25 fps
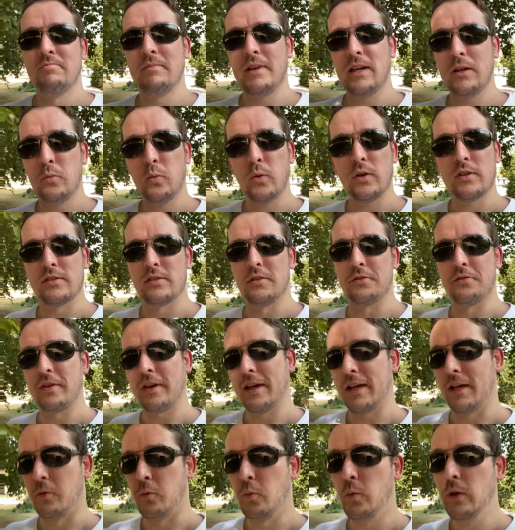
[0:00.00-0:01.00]
it was
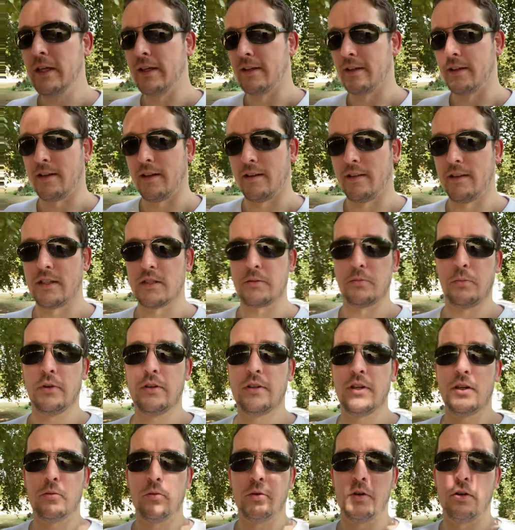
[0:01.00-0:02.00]
severely weakened at this
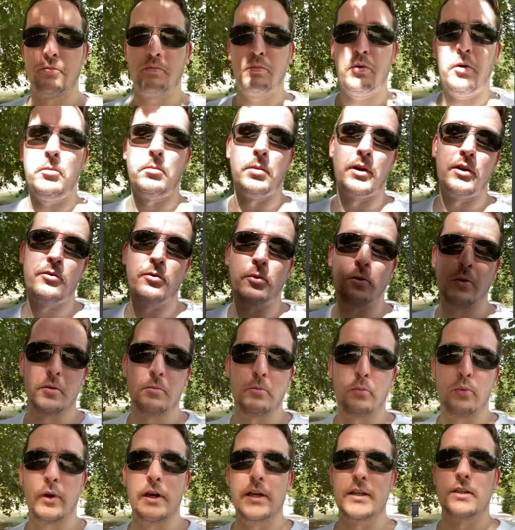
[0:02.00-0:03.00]
point and it would have probably
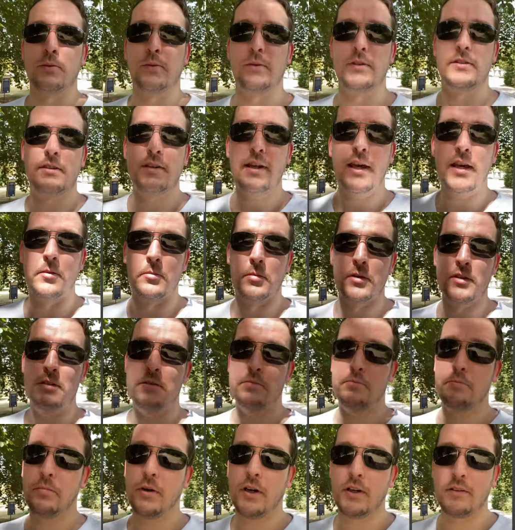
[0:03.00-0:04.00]
fallen prey to its neighbours
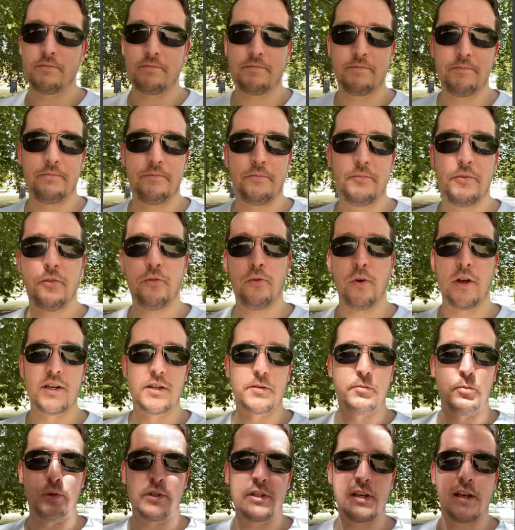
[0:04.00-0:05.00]
but
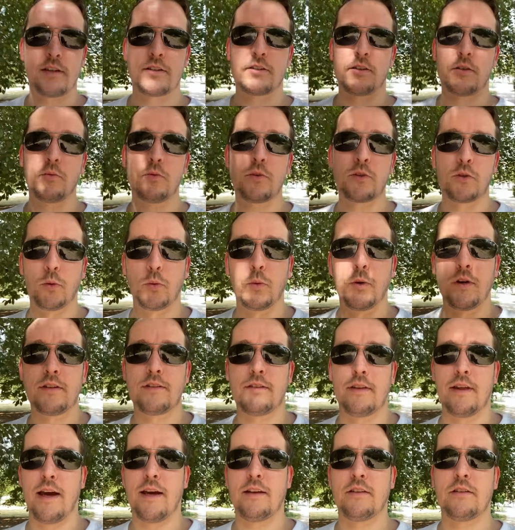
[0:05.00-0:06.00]
French protection was always
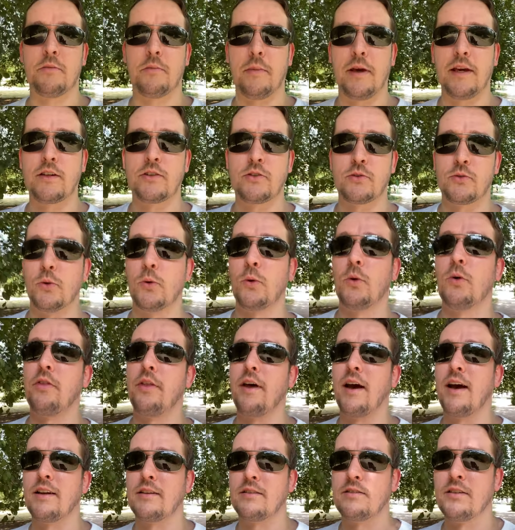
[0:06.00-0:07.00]
there to make sure
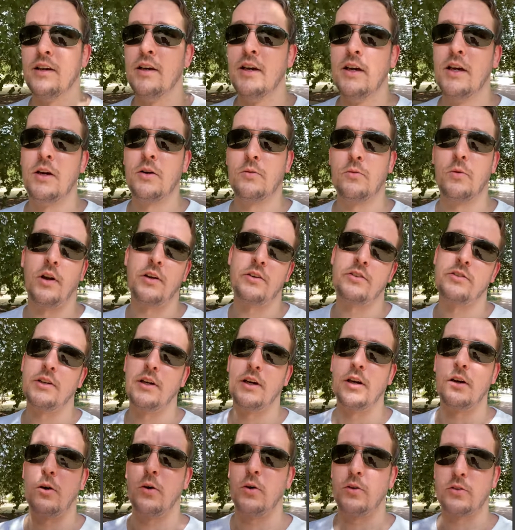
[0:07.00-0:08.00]
that
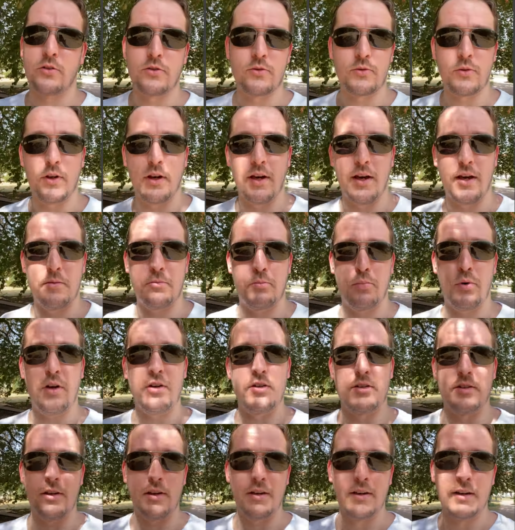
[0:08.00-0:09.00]
Russia, Austria and
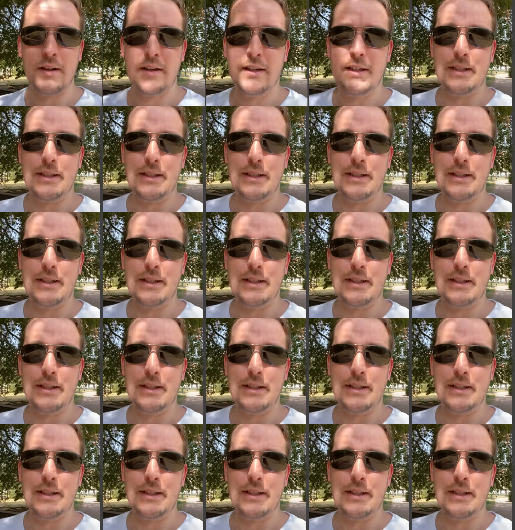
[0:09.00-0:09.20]
Prussia